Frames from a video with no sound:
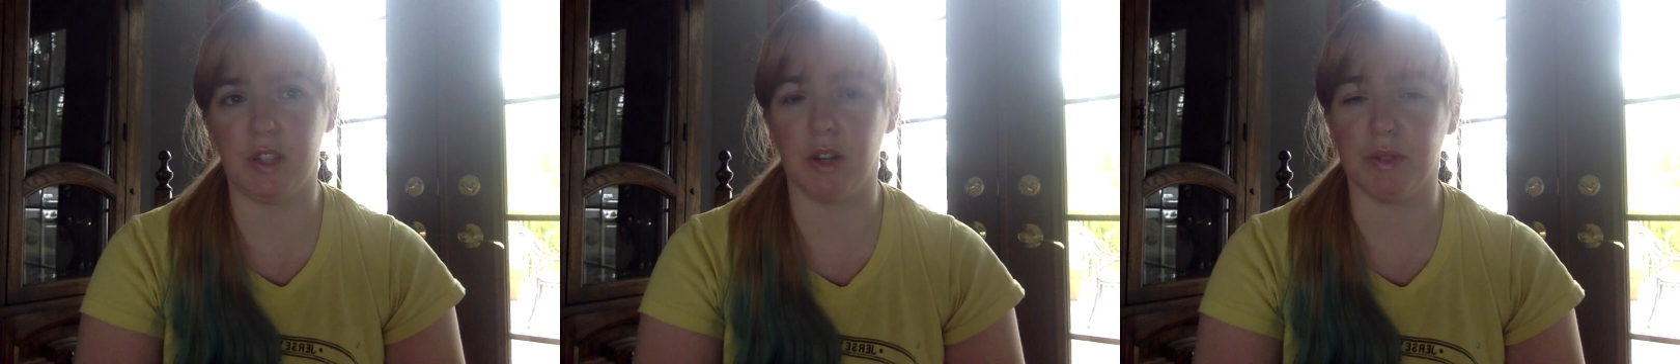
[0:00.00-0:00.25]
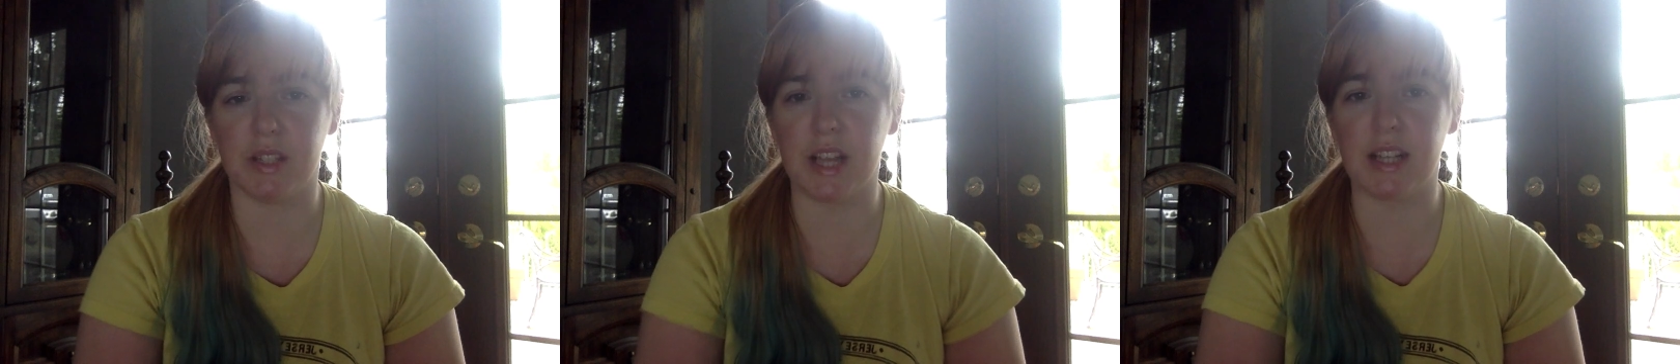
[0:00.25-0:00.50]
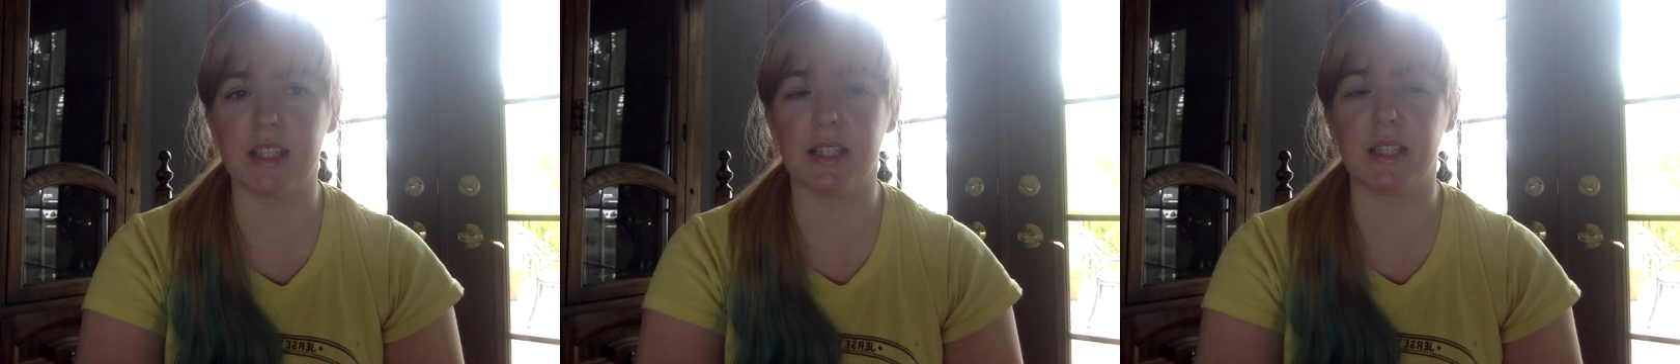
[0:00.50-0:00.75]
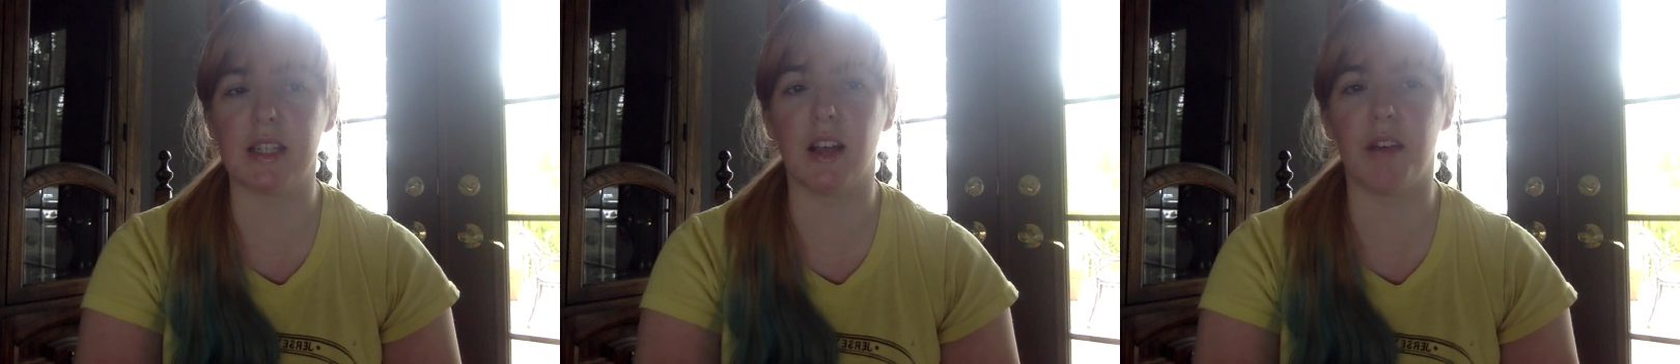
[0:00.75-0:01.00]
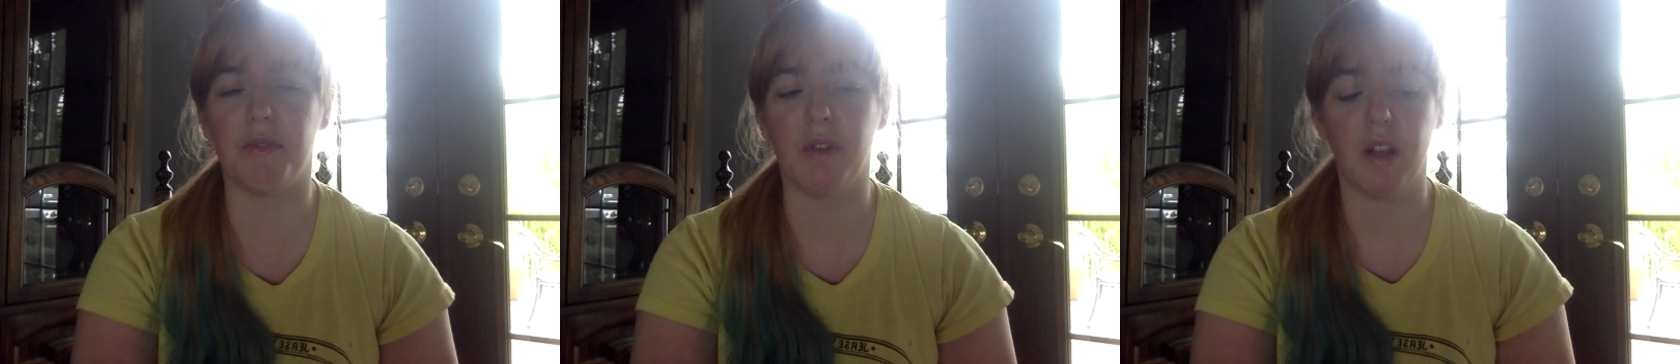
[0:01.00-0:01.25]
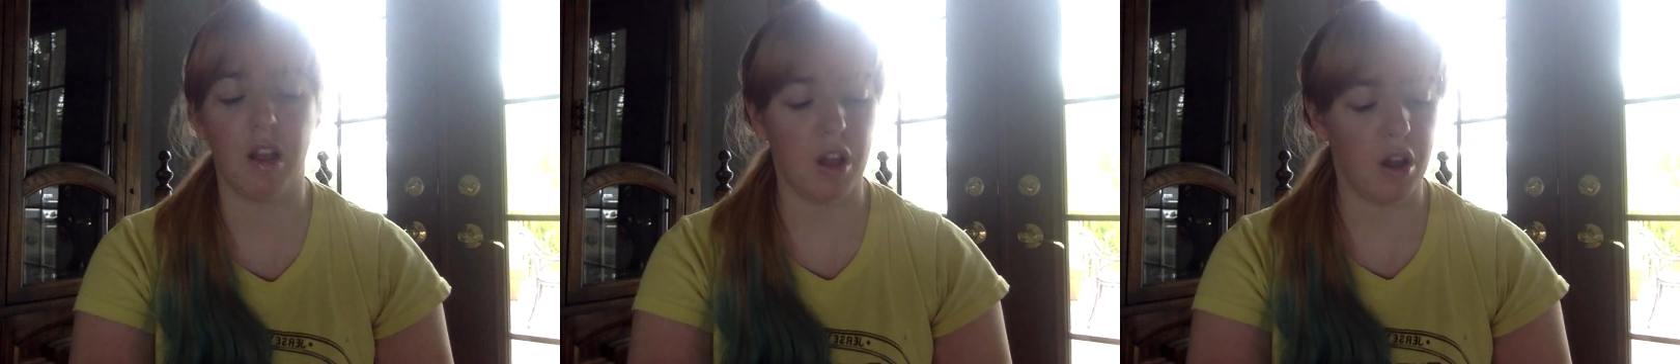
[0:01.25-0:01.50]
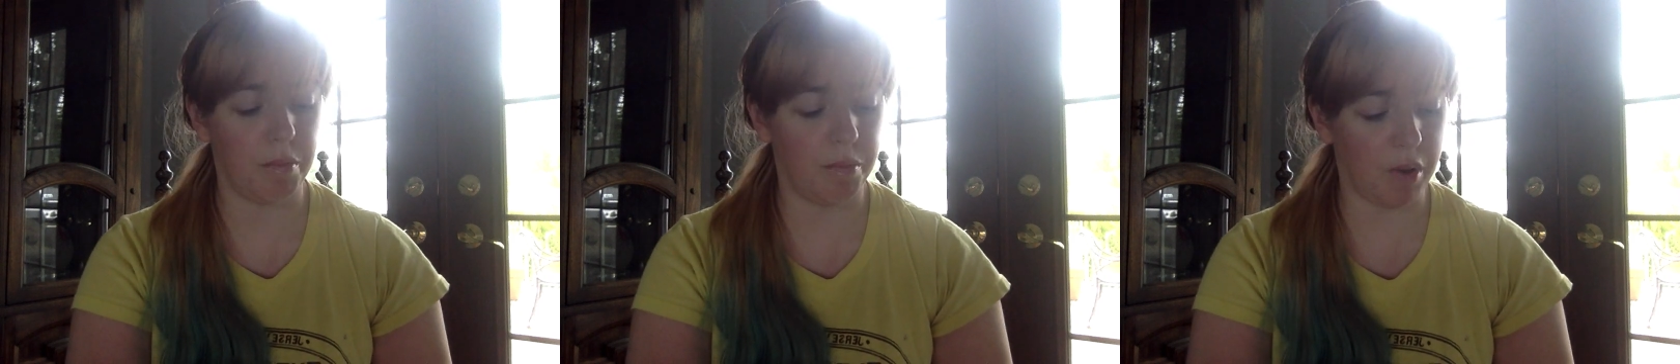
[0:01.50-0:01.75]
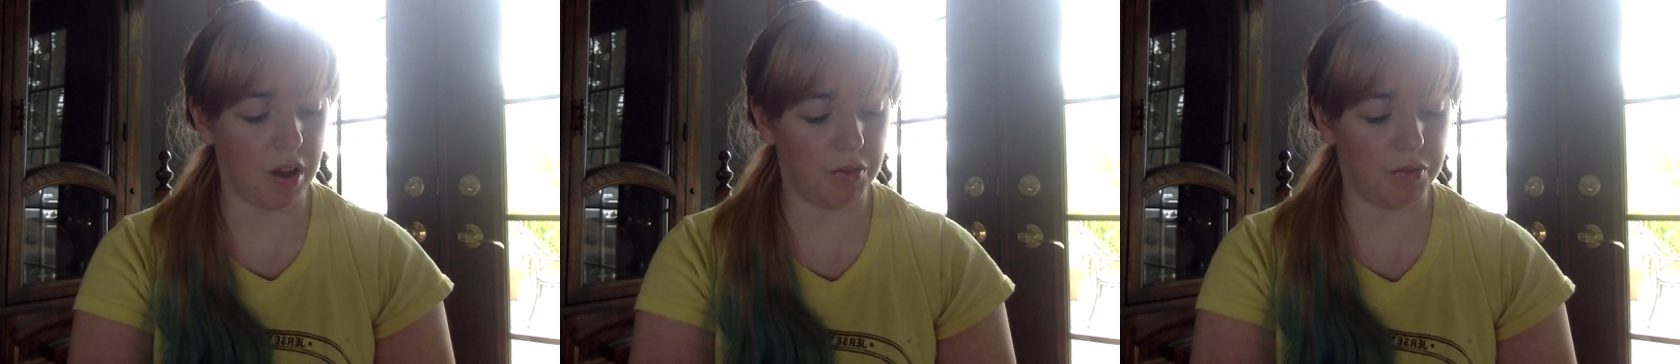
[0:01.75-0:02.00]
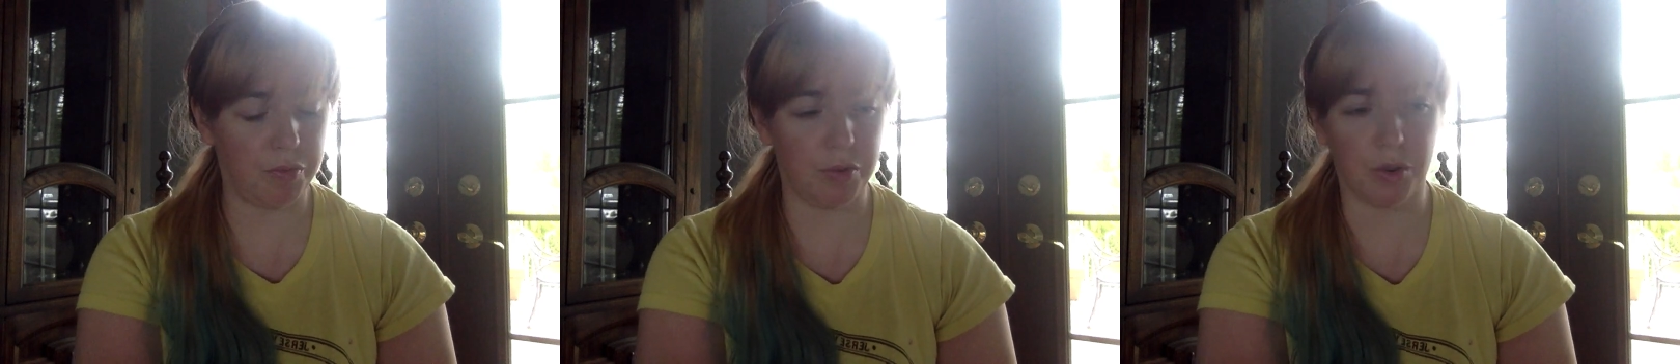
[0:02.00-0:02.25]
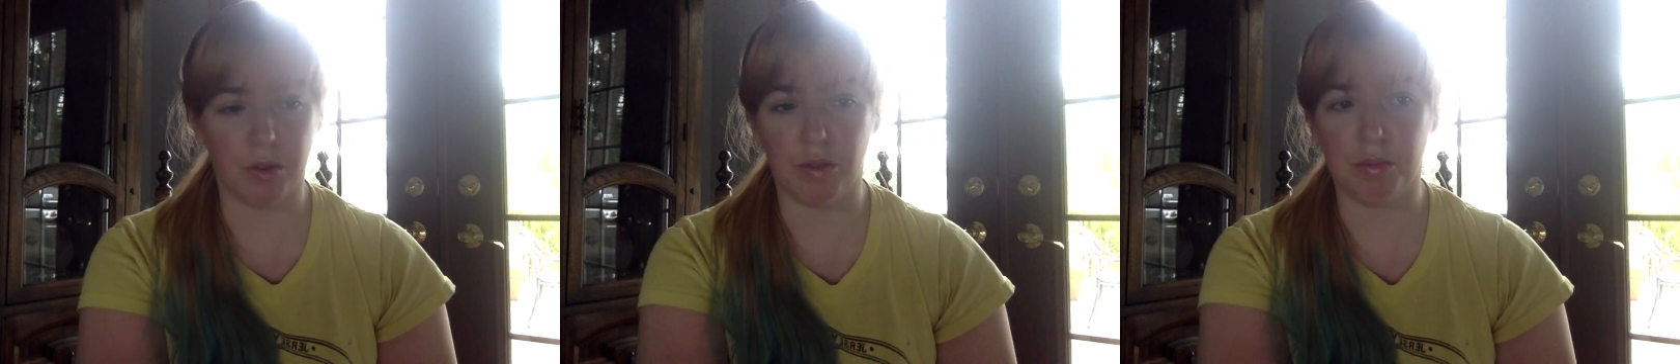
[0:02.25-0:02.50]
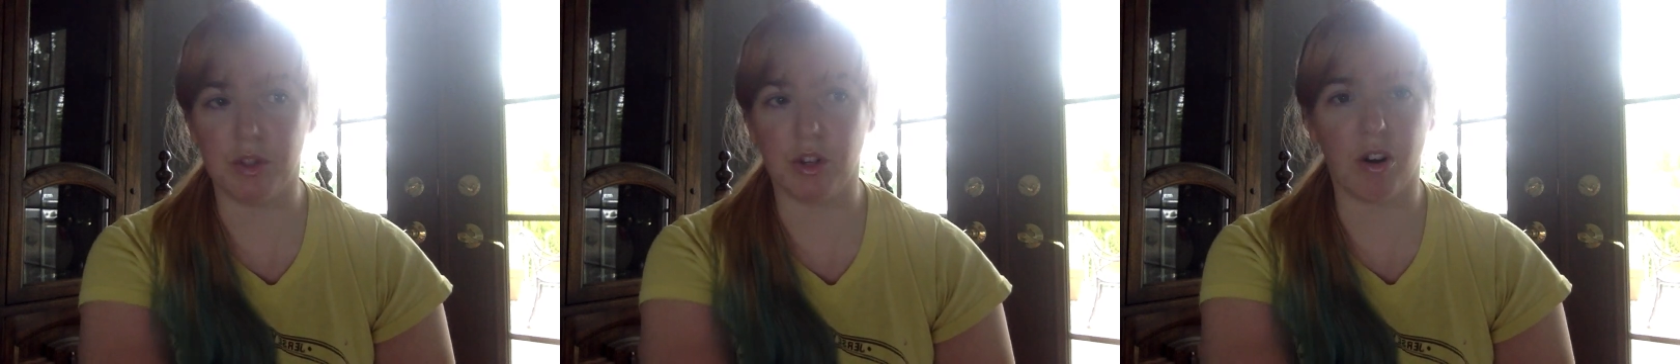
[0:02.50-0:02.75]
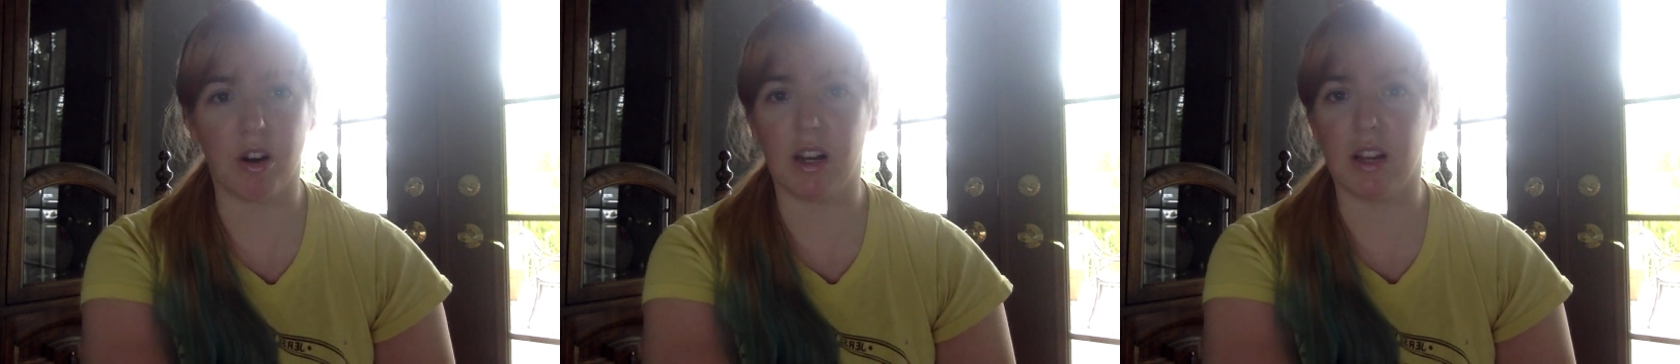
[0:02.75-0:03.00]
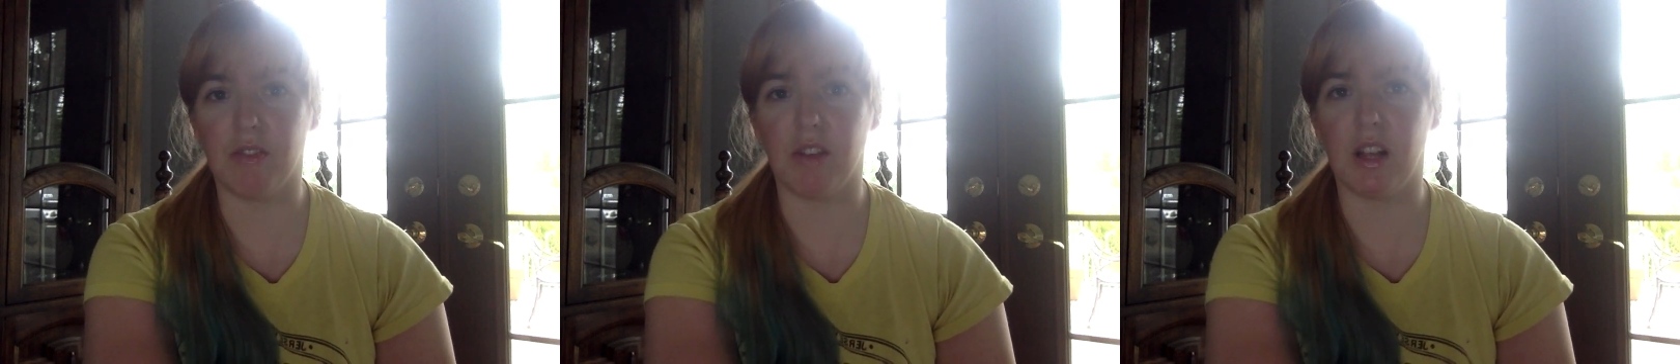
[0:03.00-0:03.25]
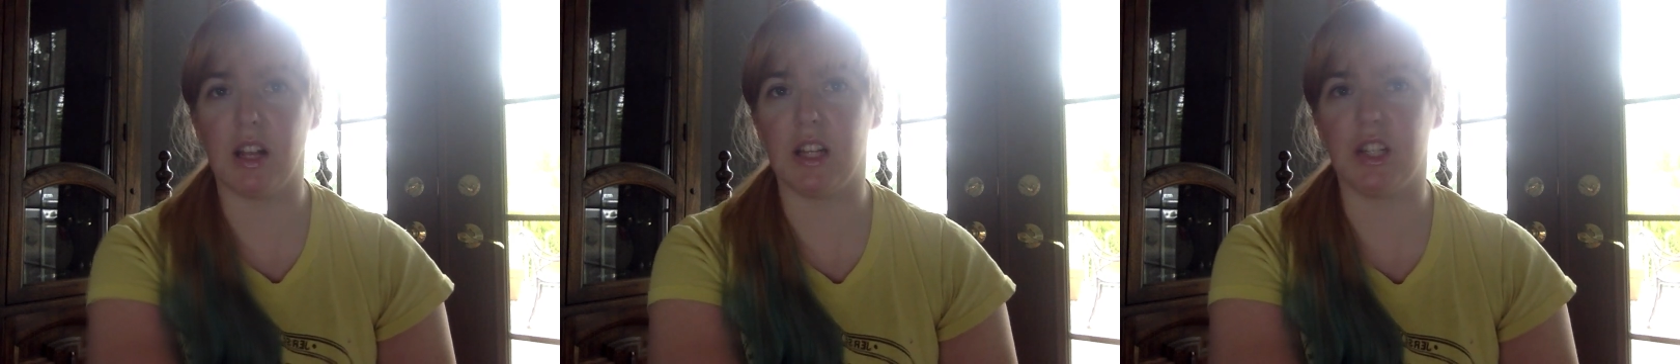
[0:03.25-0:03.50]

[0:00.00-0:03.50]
sets and stuff. But for the majority of it